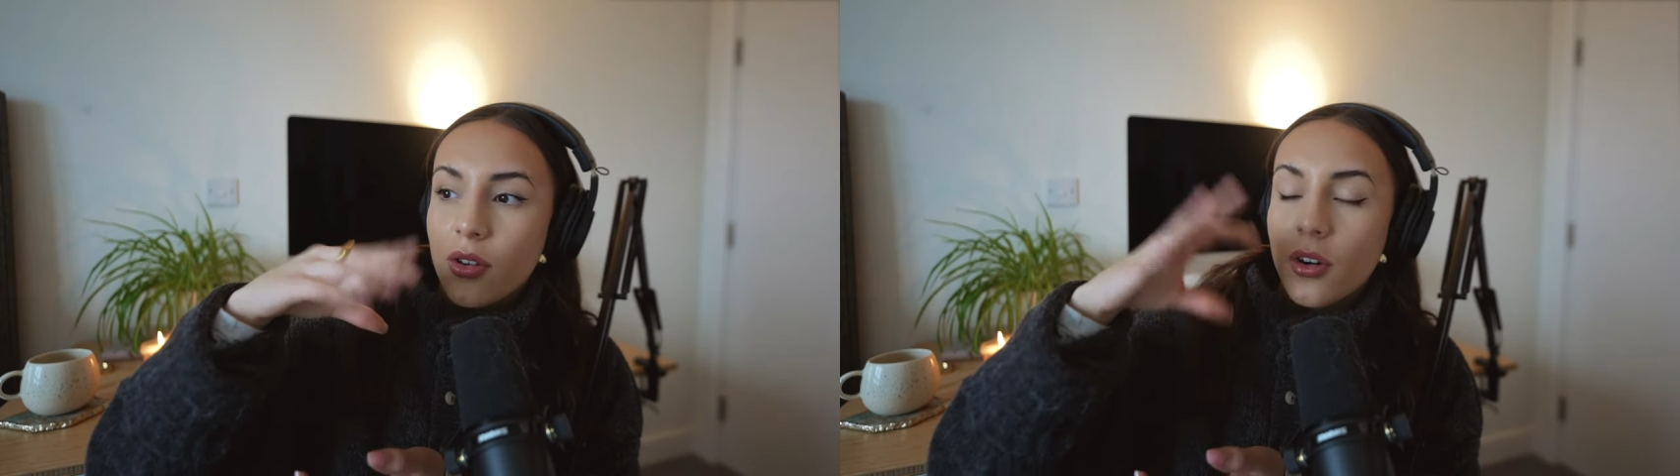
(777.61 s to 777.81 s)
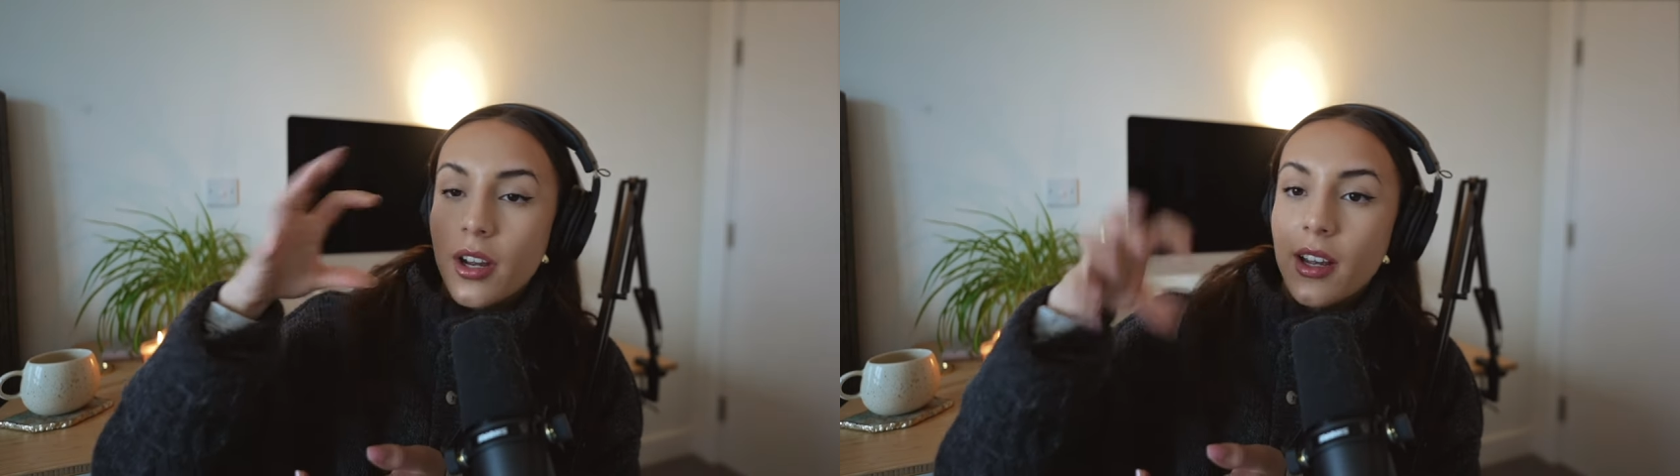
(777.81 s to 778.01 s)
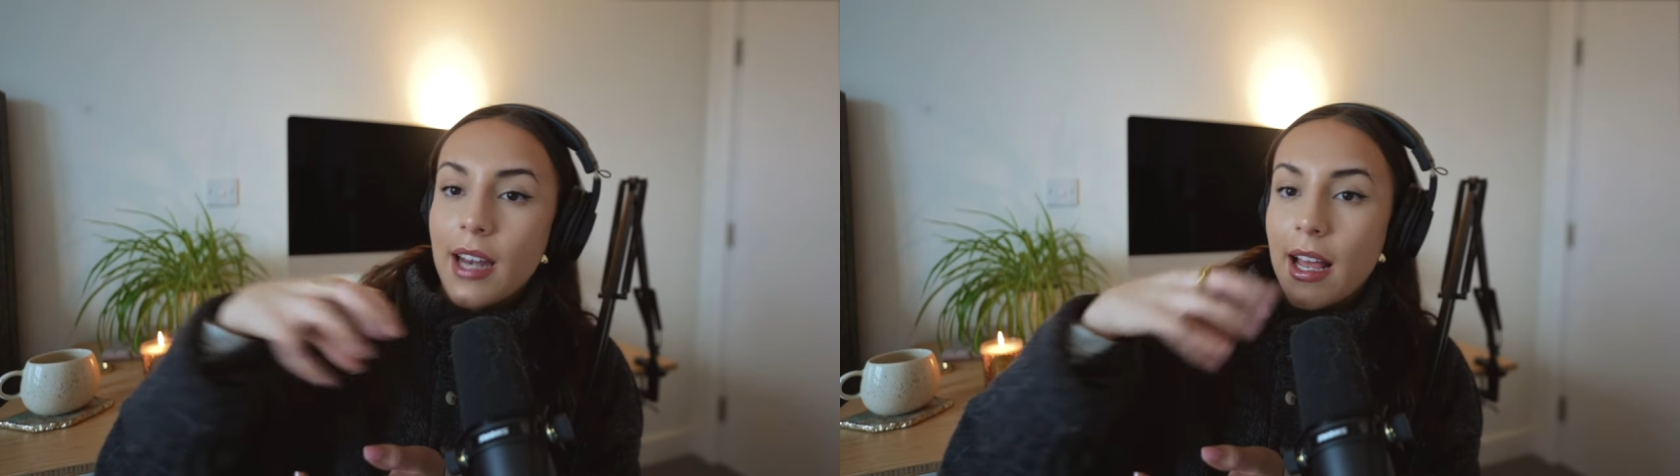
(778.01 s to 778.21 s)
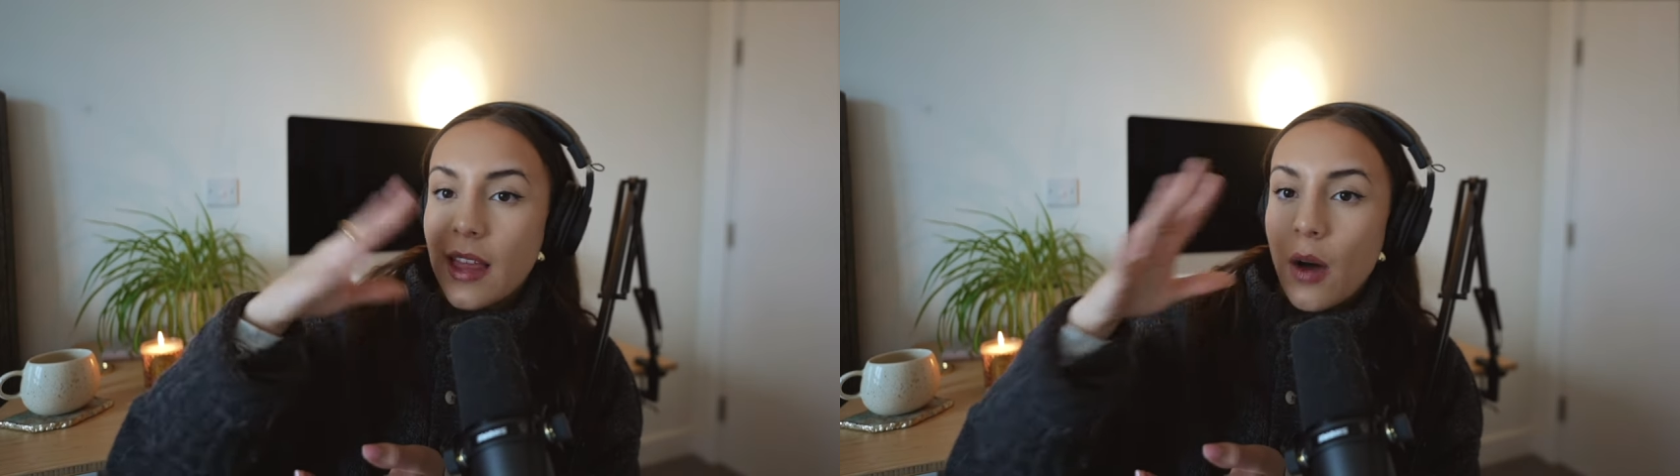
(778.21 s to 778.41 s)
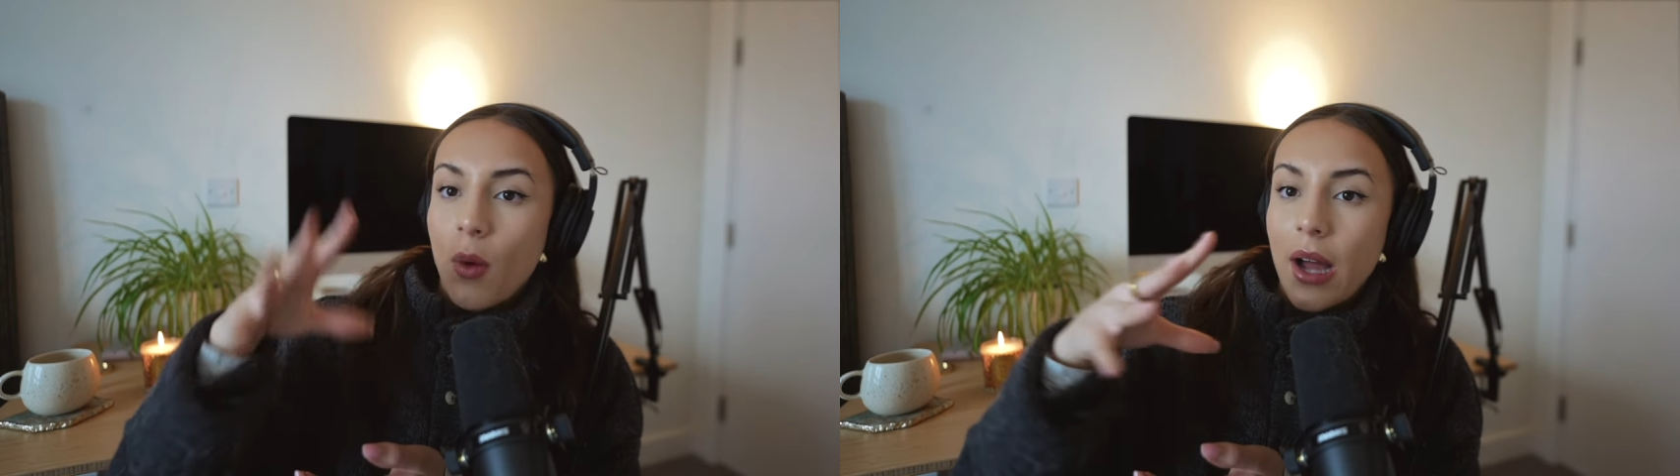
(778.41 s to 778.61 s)
You got to connect
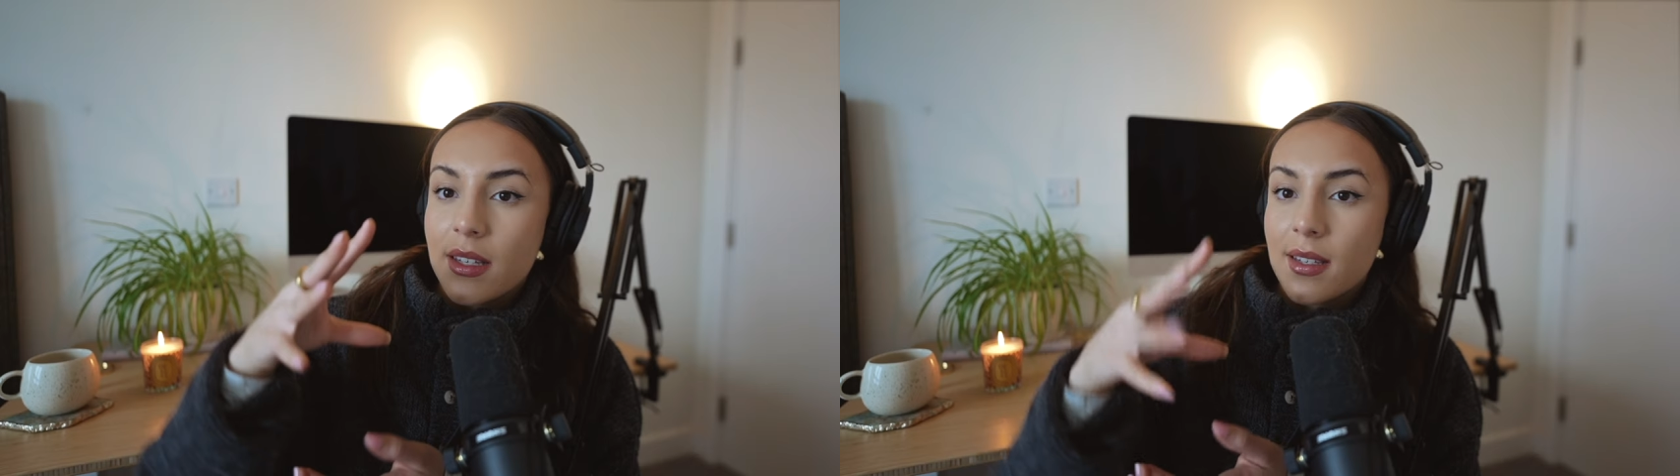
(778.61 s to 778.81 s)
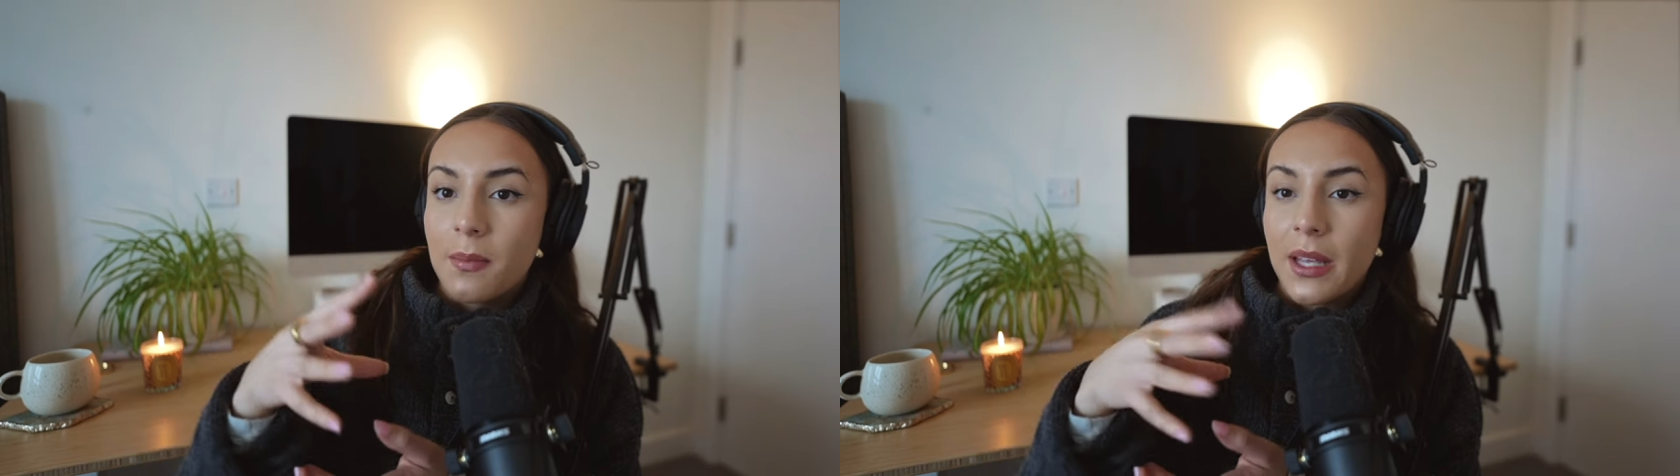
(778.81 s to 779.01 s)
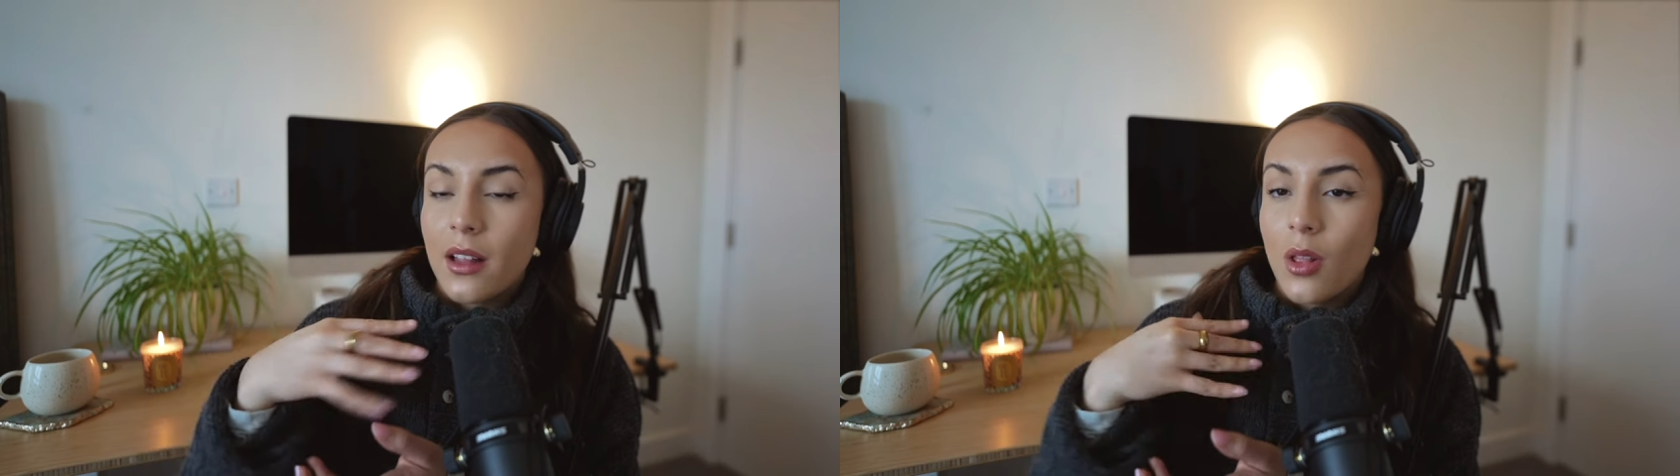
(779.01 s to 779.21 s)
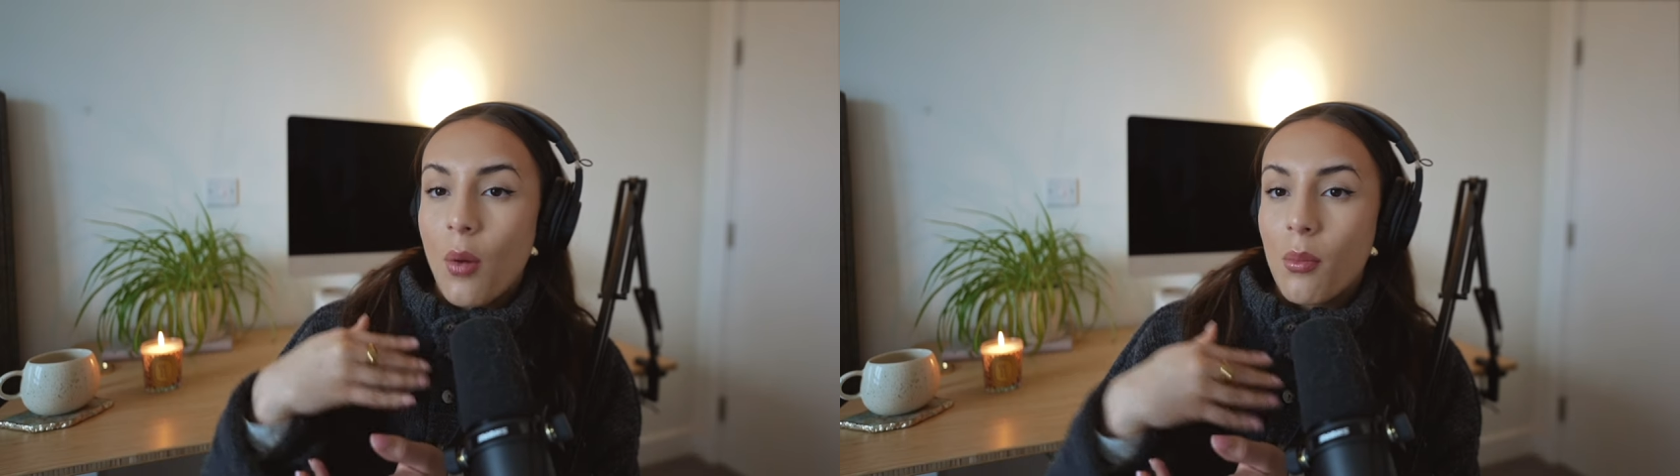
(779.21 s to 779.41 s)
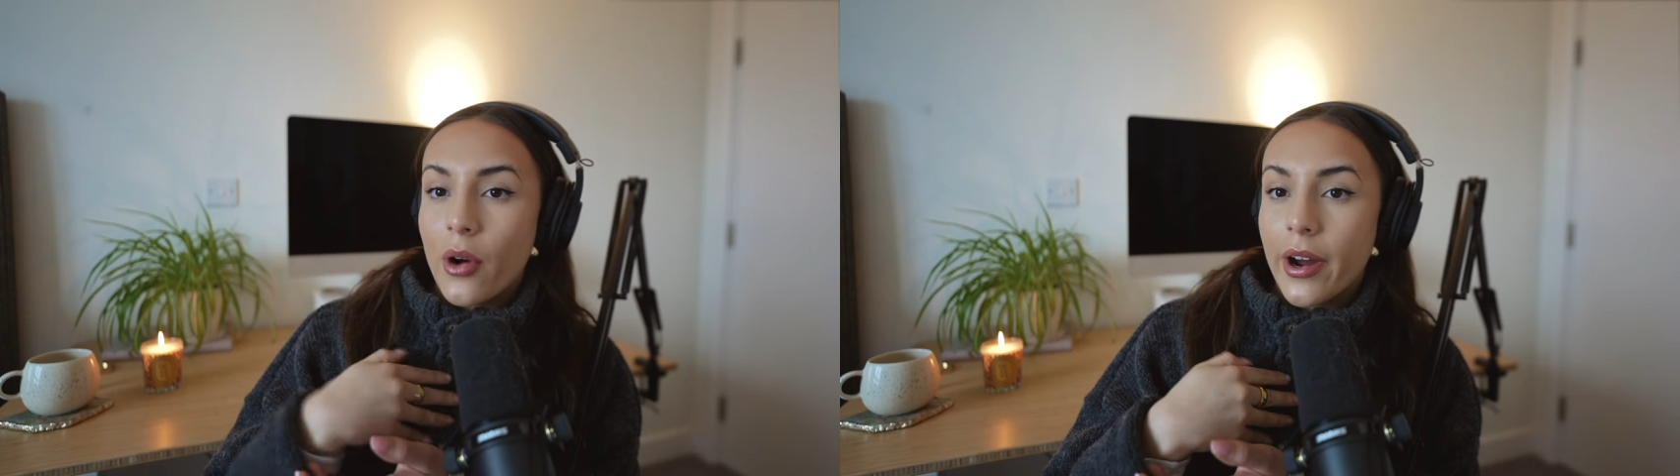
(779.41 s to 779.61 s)
that why to something a
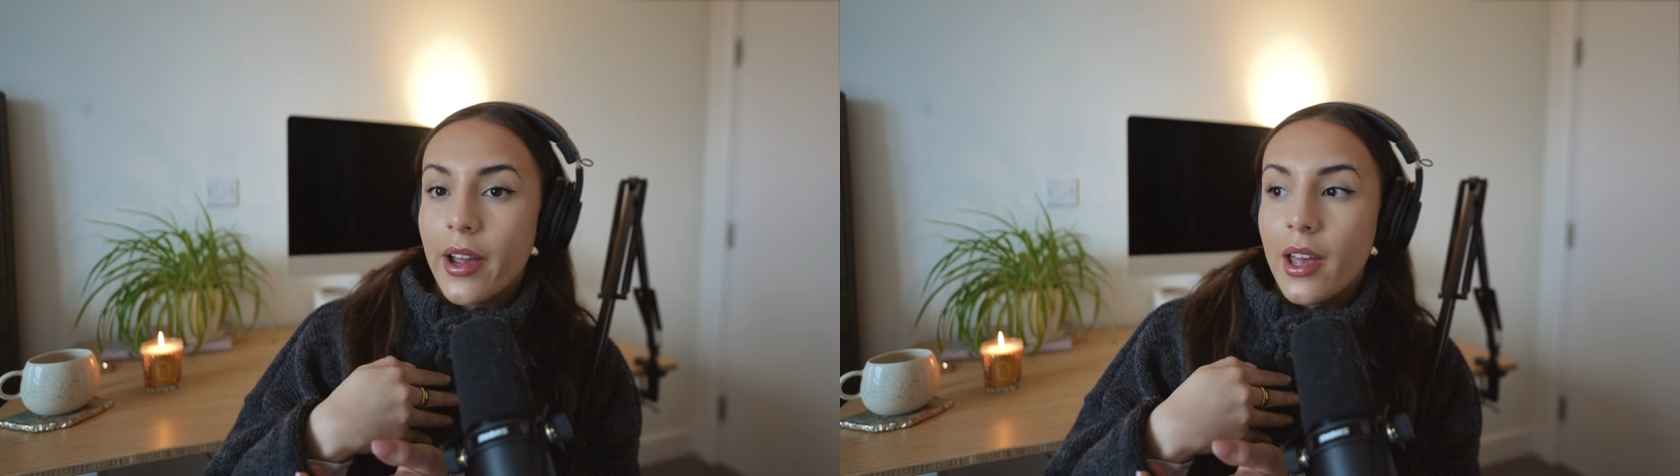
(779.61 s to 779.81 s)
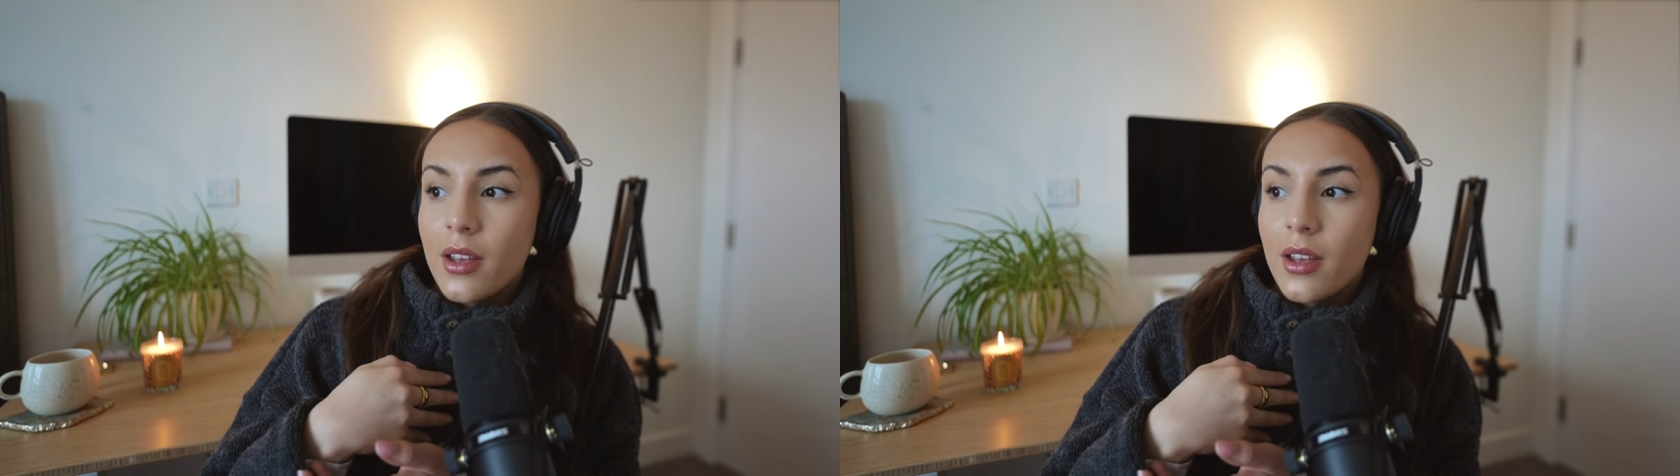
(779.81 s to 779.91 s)
lot more